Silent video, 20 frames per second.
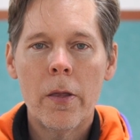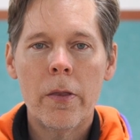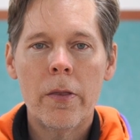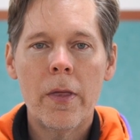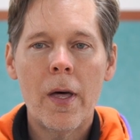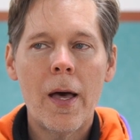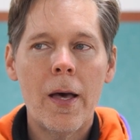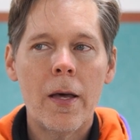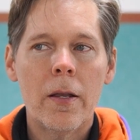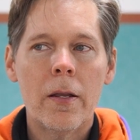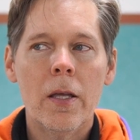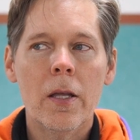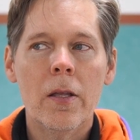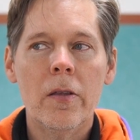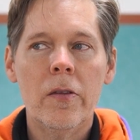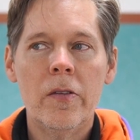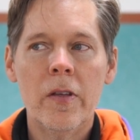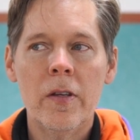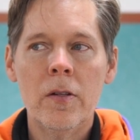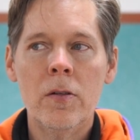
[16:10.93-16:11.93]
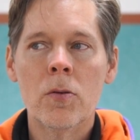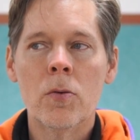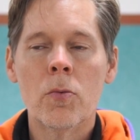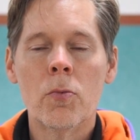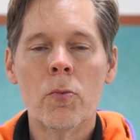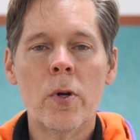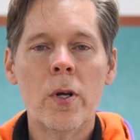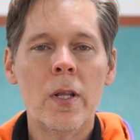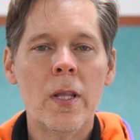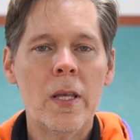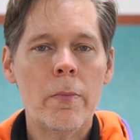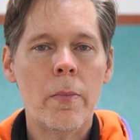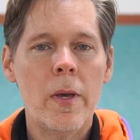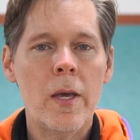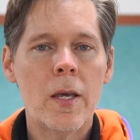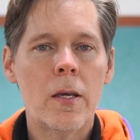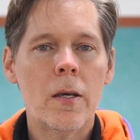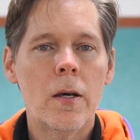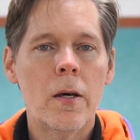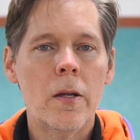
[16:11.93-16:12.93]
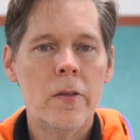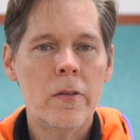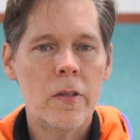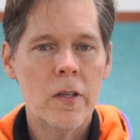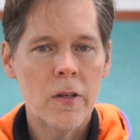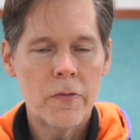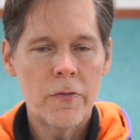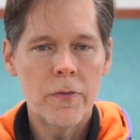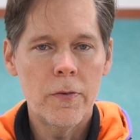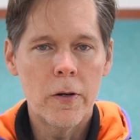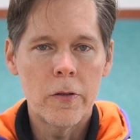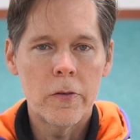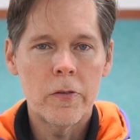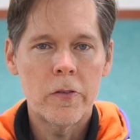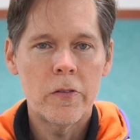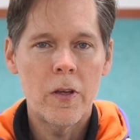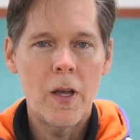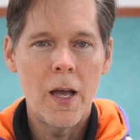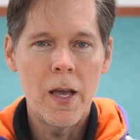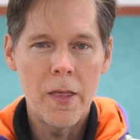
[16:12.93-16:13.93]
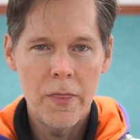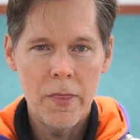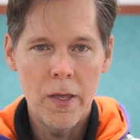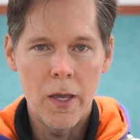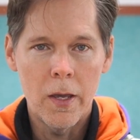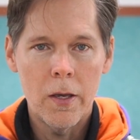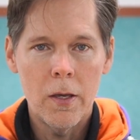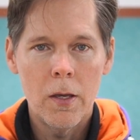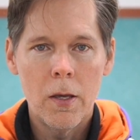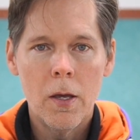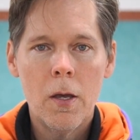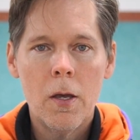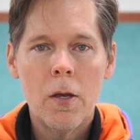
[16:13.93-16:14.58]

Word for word: that it didn't really make a difference, I think.